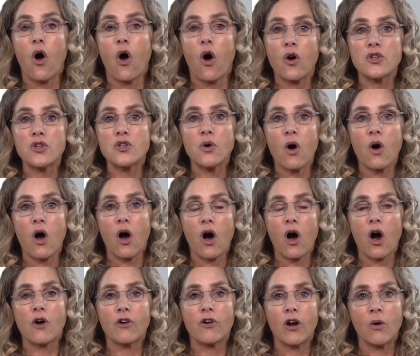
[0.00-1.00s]
on your
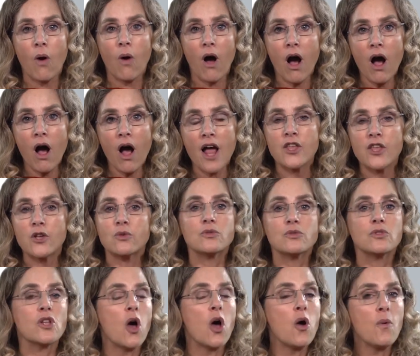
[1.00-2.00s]
ROI. You'll
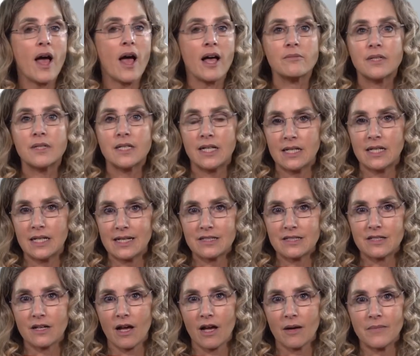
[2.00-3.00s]
know how many leads are
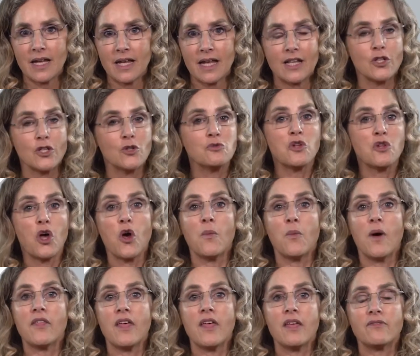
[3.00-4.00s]
coming in, you'll know
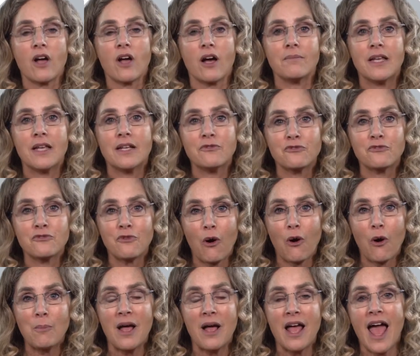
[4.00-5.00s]
where they've come in
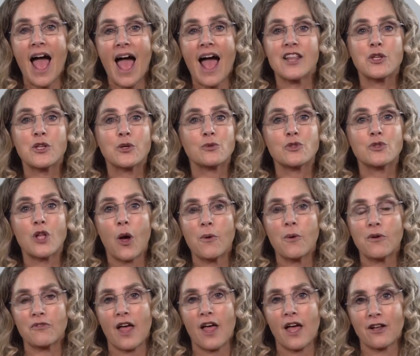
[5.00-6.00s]
from, and you'll know
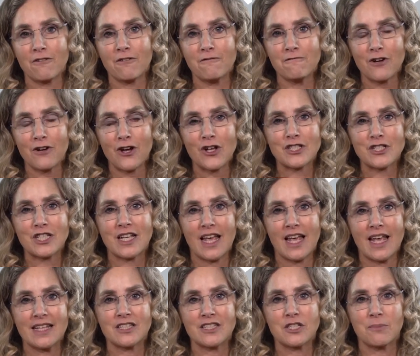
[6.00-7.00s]
if they're converting
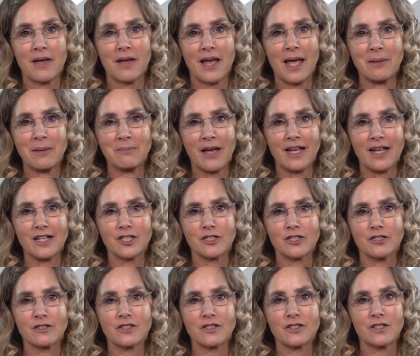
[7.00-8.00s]
into paying
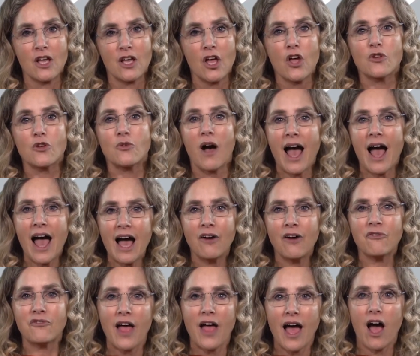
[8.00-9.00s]
patients. You'll
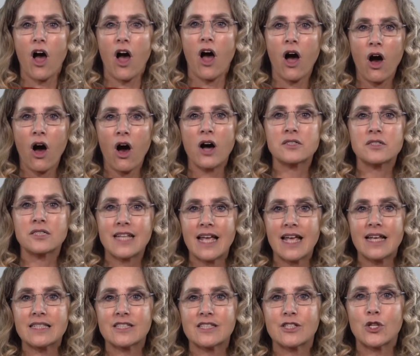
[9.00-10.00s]
have that hard
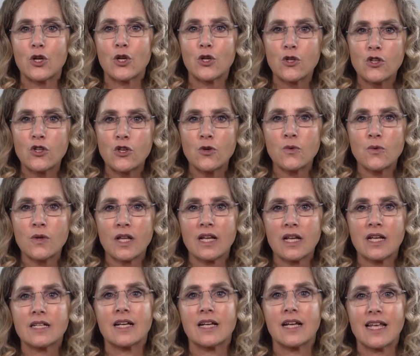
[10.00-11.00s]
data that you
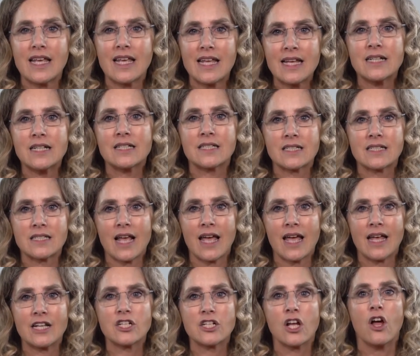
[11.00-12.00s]
need at each
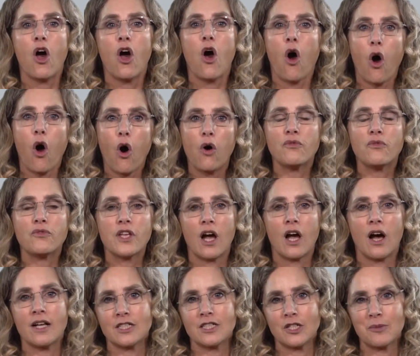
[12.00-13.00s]
stage of the
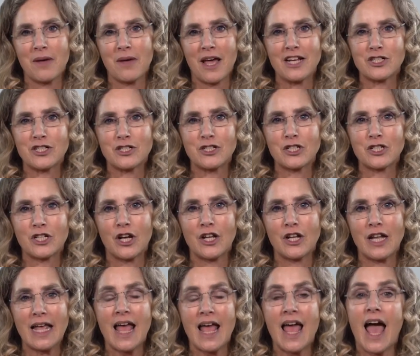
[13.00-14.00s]
ideal patient
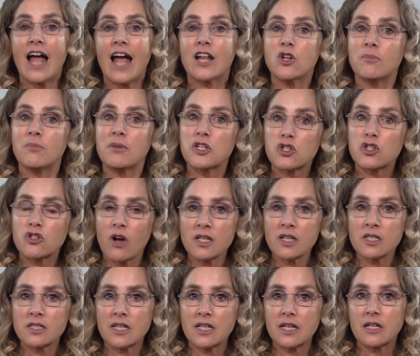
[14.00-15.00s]
journey, and you'll be
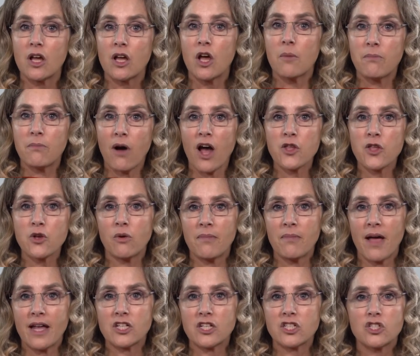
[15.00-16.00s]
trusted by your
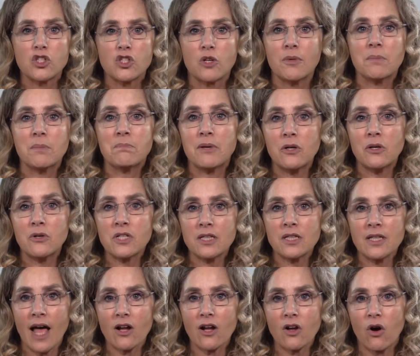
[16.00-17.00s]
patients. You'll be building
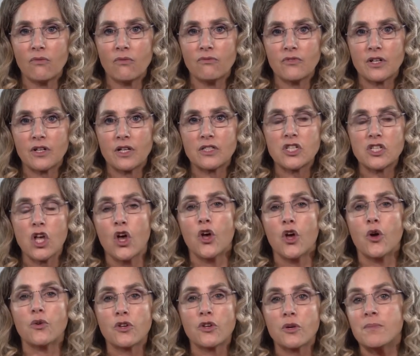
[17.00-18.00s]
that confidence
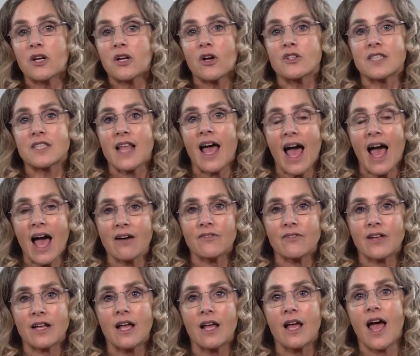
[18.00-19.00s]
because they're
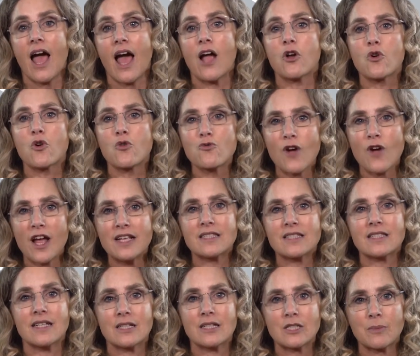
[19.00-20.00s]
having a great
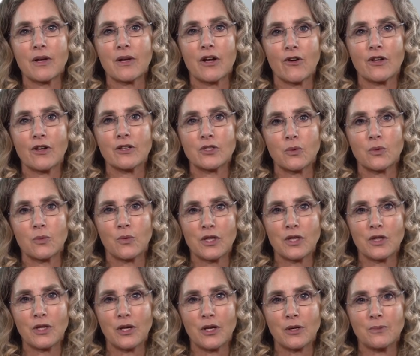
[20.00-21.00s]
experience with
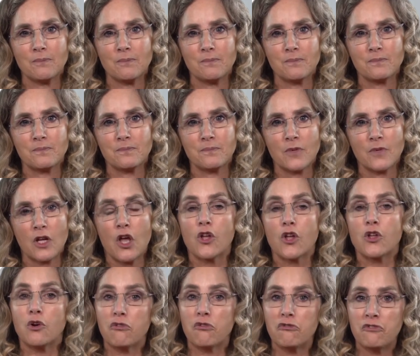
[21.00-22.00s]
you.
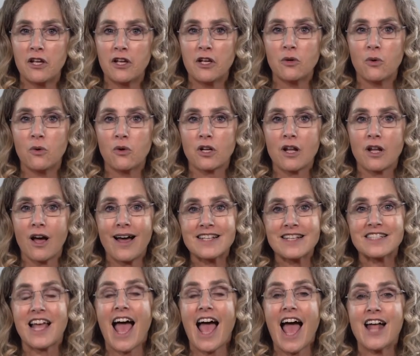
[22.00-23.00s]
You'll feel organised
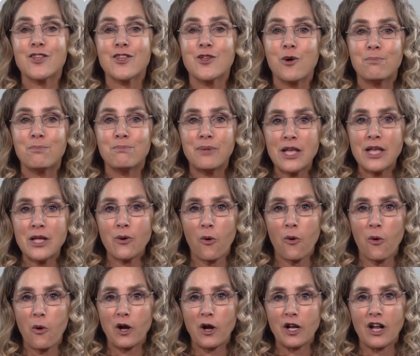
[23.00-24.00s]
and you'll be
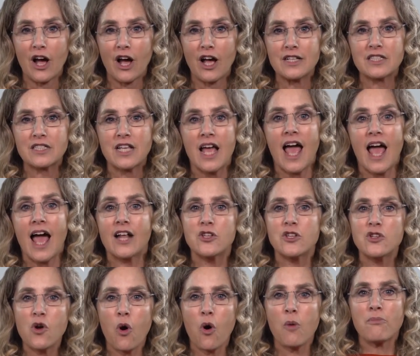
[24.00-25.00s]
organised, and your